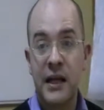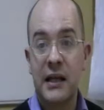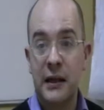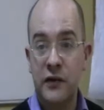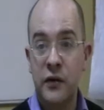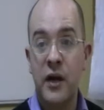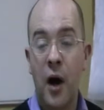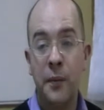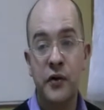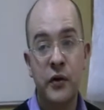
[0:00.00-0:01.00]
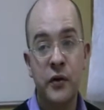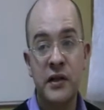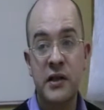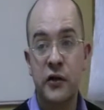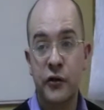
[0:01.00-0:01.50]
gives you the
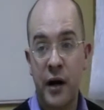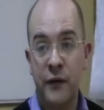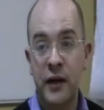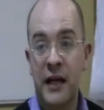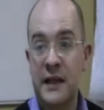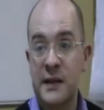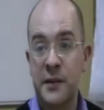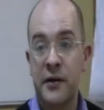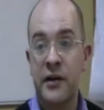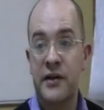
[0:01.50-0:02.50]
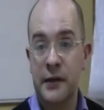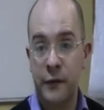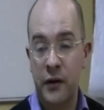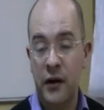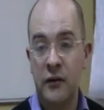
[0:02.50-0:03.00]
opportunity to travel and experience
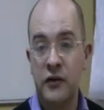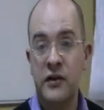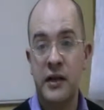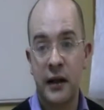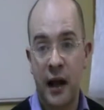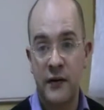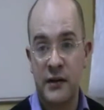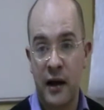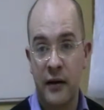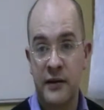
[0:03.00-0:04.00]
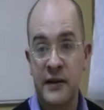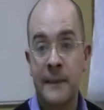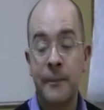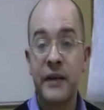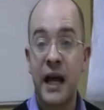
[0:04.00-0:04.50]
different cultures and lifestyles,
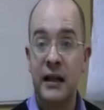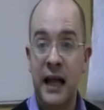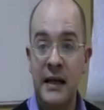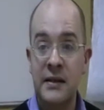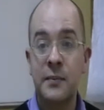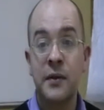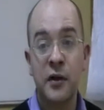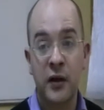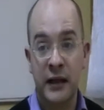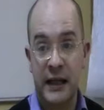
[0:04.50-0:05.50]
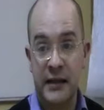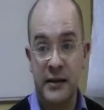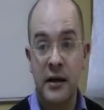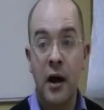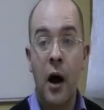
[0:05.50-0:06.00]
and last but not
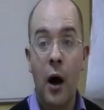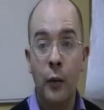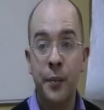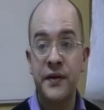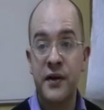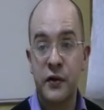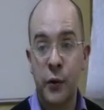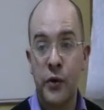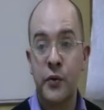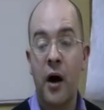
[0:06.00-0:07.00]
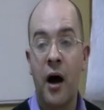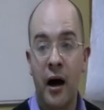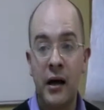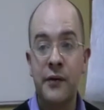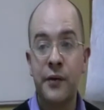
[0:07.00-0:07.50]
least, opens the door to a
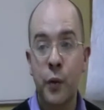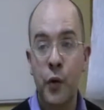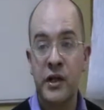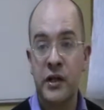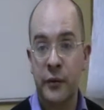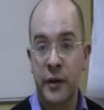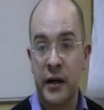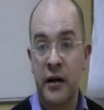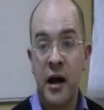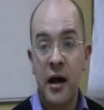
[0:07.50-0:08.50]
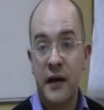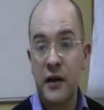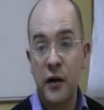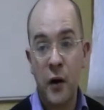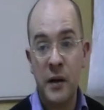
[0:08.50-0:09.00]
highly rewarding career that
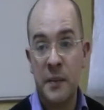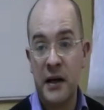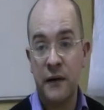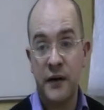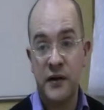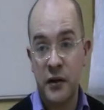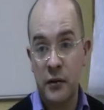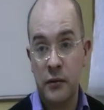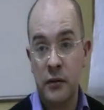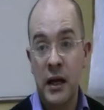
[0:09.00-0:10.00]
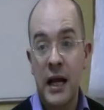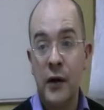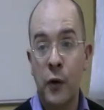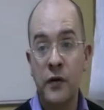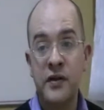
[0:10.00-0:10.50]
not only benefits you, it
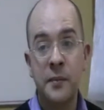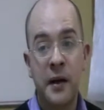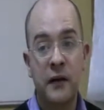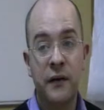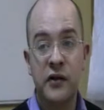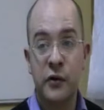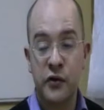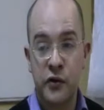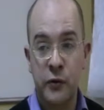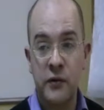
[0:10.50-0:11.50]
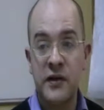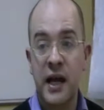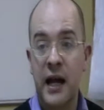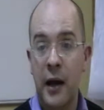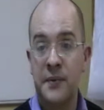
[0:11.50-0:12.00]
also benefits your students
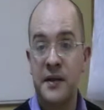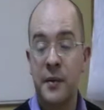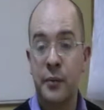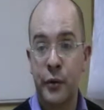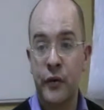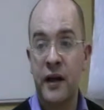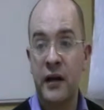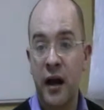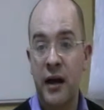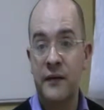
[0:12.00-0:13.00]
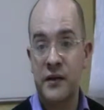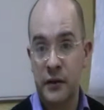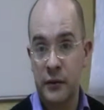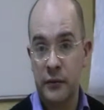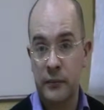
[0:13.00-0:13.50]
and helps them improve their lives
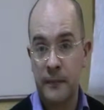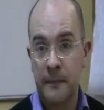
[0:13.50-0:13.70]
too.